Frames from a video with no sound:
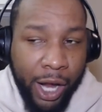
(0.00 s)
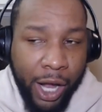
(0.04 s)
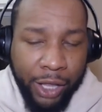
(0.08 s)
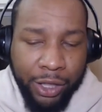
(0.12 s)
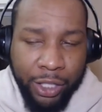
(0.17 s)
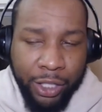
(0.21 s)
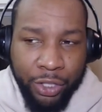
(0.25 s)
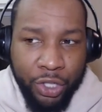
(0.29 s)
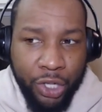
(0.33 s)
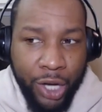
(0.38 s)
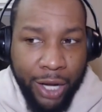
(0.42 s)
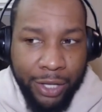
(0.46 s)
I
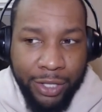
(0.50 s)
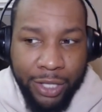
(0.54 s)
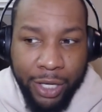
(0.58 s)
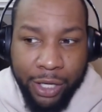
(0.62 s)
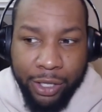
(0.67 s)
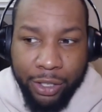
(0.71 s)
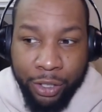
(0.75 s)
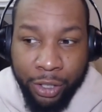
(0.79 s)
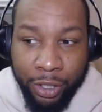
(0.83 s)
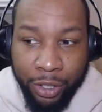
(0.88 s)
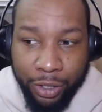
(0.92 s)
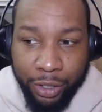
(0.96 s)
think
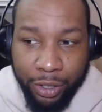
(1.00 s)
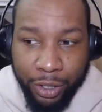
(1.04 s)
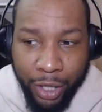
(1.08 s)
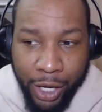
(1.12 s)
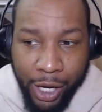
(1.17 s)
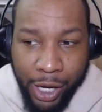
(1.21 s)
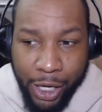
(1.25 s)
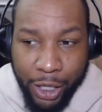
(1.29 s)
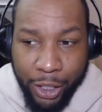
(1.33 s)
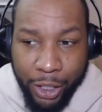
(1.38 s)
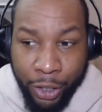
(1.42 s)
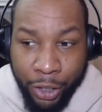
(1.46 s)
Jonte Cook
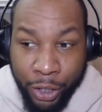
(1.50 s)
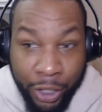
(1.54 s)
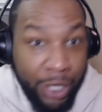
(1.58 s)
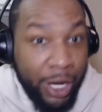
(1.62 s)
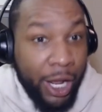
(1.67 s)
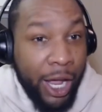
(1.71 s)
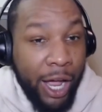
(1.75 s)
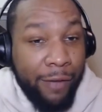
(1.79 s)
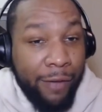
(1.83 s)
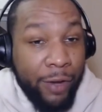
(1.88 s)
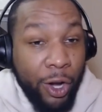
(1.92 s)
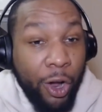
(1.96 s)
could
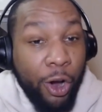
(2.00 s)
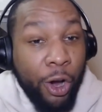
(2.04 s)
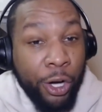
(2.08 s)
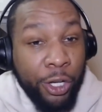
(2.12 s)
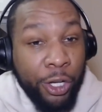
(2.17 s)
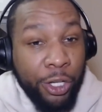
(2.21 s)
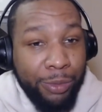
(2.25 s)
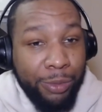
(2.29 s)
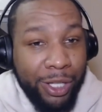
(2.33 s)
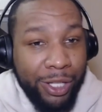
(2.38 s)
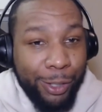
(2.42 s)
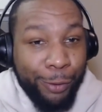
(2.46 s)
have an
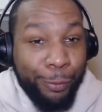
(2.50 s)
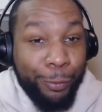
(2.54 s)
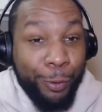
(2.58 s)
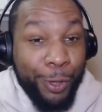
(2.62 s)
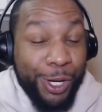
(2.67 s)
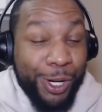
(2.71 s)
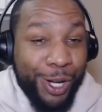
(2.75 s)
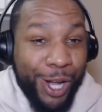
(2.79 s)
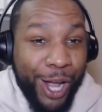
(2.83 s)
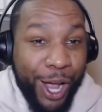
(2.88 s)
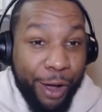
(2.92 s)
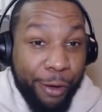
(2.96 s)
argument if we
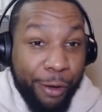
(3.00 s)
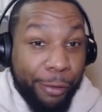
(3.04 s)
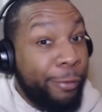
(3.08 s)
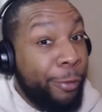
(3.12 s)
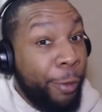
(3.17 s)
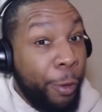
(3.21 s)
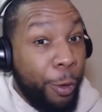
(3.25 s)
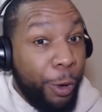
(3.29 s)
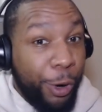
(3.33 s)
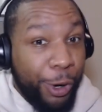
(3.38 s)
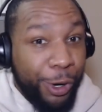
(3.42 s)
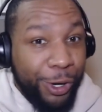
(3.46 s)
didn't have
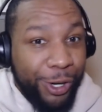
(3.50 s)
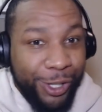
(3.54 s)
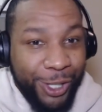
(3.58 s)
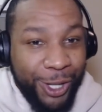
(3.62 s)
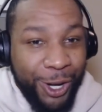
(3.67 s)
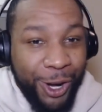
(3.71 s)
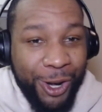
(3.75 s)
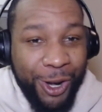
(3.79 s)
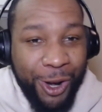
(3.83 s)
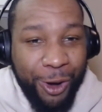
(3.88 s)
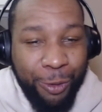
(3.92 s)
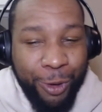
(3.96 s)
four, you
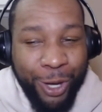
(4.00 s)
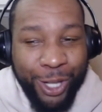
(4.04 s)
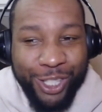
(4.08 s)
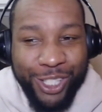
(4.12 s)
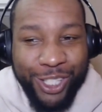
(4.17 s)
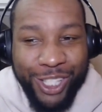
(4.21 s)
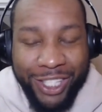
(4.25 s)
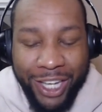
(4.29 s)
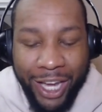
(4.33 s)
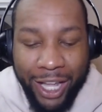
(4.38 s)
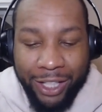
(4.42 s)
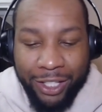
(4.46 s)
know,
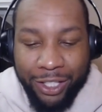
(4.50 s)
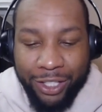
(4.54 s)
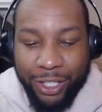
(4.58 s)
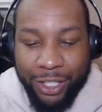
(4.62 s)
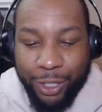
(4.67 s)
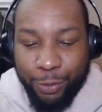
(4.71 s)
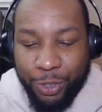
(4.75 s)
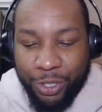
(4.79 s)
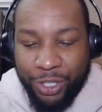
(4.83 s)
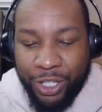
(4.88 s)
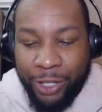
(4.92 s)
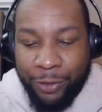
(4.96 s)
really talented
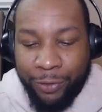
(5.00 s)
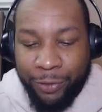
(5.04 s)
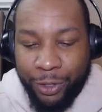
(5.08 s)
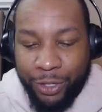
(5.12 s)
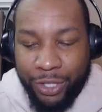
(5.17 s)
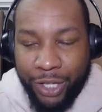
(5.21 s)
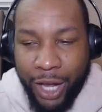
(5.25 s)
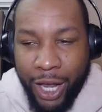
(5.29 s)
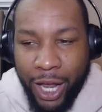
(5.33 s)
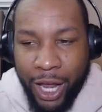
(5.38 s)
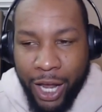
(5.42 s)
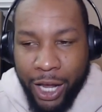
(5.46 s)

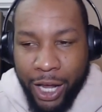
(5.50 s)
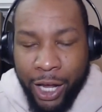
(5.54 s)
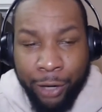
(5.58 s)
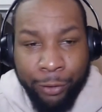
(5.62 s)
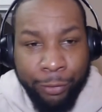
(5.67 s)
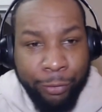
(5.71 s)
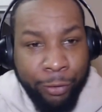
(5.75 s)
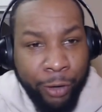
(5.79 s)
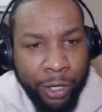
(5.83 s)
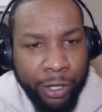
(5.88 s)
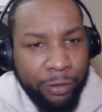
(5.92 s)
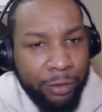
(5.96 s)
receivers in
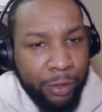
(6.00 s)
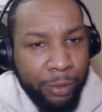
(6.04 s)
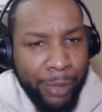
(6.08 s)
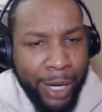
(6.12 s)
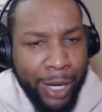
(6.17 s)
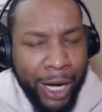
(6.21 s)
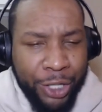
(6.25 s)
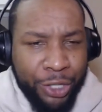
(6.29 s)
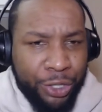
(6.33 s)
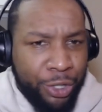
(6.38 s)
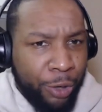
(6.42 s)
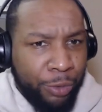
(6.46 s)
front of him. And
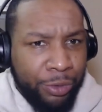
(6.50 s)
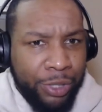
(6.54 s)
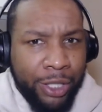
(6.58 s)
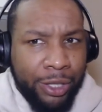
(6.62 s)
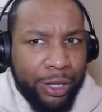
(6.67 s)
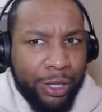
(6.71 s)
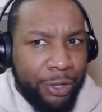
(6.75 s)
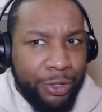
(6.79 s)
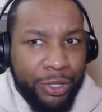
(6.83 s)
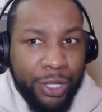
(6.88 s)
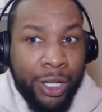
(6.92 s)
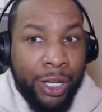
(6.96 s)
I just don't think
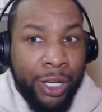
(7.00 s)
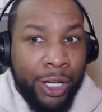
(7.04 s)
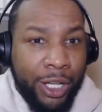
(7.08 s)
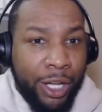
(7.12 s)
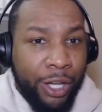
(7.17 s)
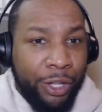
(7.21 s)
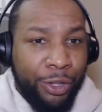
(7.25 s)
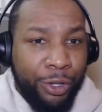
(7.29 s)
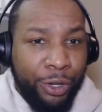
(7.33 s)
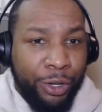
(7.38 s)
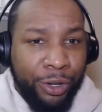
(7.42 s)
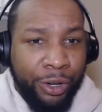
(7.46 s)
there's any
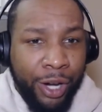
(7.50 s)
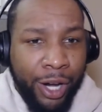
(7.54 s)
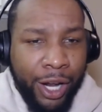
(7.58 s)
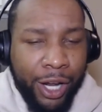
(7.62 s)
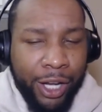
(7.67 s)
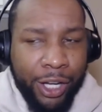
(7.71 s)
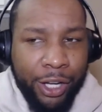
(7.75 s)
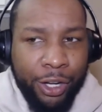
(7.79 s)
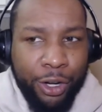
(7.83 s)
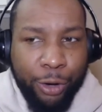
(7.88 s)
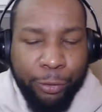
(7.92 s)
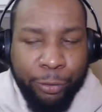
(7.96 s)
other,
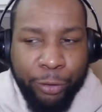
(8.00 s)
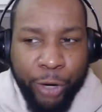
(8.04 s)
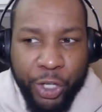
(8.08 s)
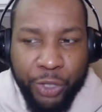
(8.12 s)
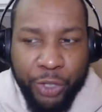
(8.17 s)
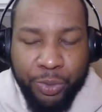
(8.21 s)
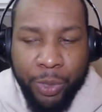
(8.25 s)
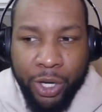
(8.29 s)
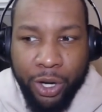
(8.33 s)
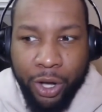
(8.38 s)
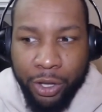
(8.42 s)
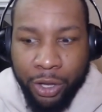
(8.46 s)
you know,
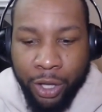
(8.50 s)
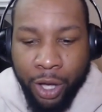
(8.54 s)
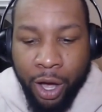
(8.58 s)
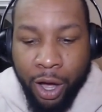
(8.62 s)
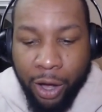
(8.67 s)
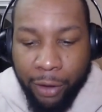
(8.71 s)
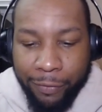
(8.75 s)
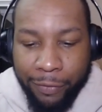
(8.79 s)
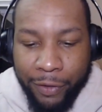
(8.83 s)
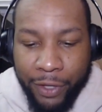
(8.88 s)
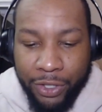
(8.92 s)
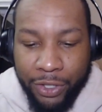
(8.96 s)
freshman on the
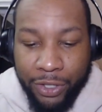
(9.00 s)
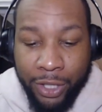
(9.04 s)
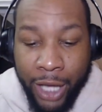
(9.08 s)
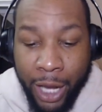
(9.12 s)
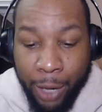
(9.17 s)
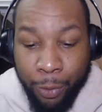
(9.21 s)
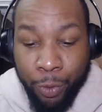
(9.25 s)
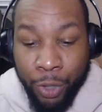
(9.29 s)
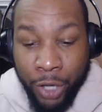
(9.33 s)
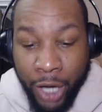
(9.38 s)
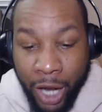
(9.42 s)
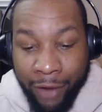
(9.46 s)
offense
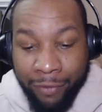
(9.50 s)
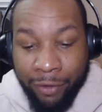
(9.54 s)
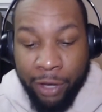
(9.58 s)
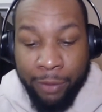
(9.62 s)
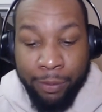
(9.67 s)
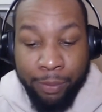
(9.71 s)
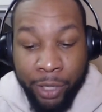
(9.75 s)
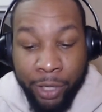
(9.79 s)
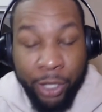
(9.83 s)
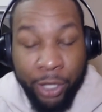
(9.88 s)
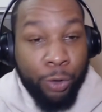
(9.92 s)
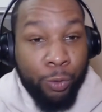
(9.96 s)
that would have a
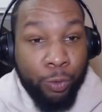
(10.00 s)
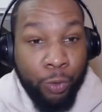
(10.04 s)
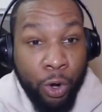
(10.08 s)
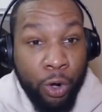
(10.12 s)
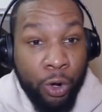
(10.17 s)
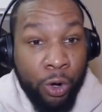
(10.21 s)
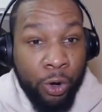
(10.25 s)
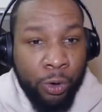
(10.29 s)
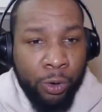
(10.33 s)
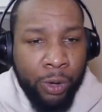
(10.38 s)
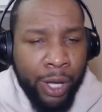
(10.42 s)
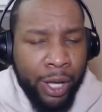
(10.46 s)
bigger
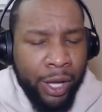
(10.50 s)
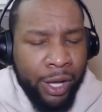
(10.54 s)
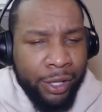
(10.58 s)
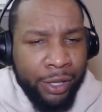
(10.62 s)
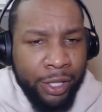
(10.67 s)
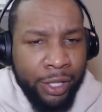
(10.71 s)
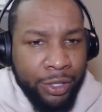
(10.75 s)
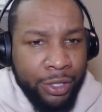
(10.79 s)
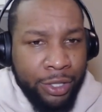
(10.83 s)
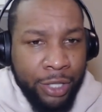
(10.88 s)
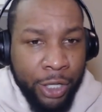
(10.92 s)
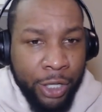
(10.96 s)
role
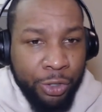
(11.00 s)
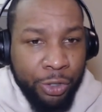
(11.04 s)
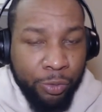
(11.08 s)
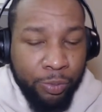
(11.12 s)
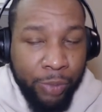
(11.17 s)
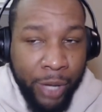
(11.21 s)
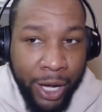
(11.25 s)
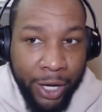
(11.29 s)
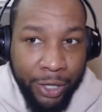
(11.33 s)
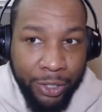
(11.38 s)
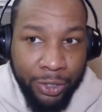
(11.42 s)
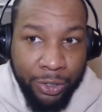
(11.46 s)
than Cedric
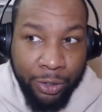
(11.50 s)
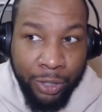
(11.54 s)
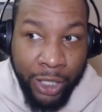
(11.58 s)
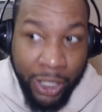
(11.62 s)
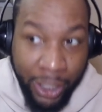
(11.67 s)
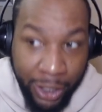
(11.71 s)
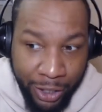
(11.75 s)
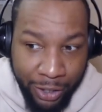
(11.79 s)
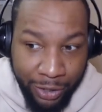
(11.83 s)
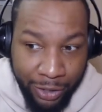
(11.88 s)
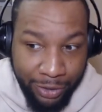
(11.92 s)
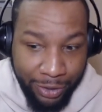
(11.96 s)
Baxter.
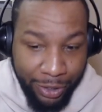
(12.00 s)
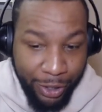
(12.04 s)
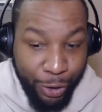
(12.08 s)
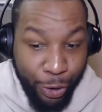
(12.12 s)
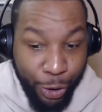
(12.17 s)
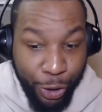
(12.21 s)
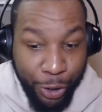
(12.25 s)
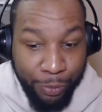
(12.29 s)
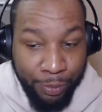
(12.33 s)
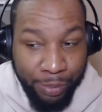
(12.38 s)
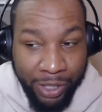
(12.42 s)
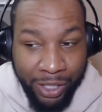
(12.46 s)
He's
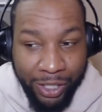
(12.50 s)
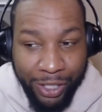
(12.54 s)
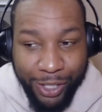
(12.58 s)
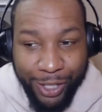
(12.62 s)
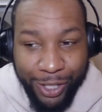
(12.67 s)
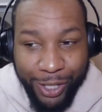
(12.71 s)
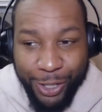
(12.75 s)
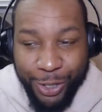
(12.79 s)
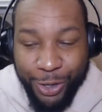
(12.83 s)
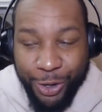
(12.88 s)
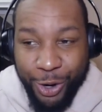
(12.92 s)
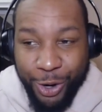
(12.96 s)
going to
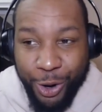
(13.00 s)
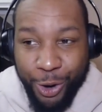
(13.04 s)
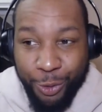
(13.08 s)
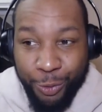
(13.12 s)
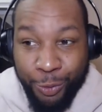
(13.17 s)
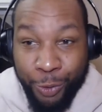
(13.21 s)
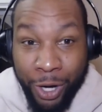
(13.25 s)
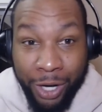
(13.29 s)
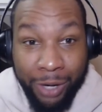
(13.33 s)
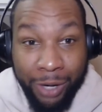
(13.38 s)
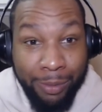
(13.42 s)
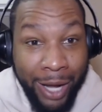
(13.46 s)
be, you know,
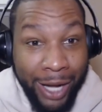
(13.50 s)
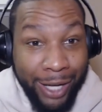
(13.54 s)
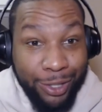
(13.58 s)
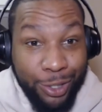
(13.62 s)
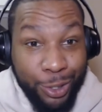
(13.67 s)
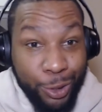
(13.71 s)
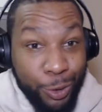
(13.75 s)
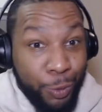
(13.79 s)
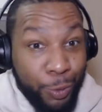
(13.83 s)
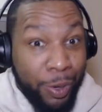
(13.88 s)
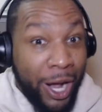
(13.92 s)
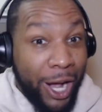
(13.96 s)
running back
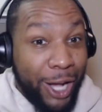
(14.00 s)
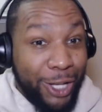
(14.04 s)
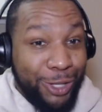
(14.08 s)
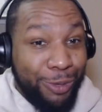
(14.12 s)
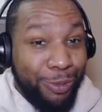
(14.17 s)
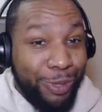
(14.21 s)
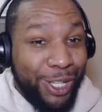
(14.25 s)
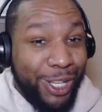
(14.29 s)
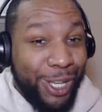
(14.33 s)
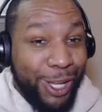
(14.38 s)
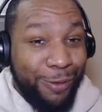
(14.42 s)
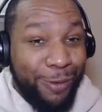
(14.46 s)
two,
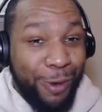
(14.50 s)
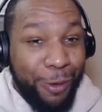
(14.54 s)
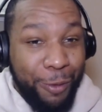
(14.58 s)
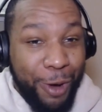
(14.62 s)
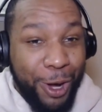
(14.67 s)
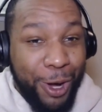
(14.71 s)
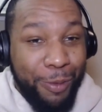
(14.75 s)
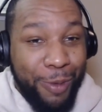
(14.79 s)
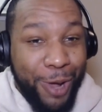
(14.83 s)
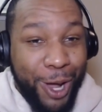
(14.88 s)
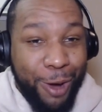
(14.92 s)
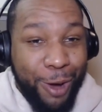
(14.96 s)
possibly even
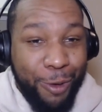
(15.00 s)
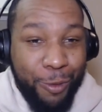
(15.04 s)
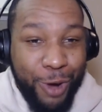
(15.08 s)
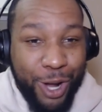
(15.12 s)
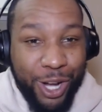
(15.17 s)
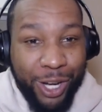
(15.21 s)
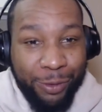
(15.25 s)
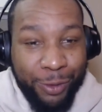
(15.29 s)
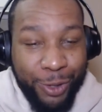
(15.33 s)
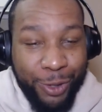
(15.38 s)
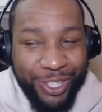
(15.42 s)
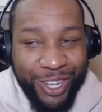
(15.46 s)
running back
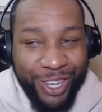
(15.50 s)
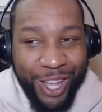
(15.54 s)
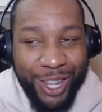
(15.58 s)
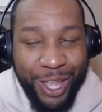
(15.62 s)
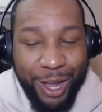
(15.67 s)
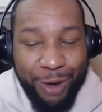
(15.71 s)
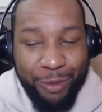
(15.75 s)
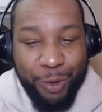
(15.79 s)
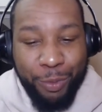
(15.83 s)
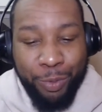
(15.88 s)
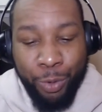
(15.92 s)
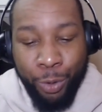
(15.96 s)
one. If you saw
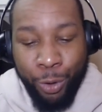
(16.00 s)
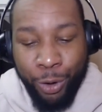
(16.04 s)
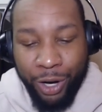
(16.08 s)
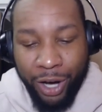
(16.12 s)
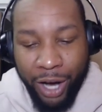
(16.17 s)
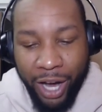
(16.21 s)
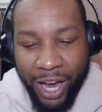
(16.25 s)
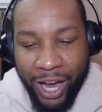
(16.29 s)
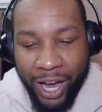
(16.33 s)
that report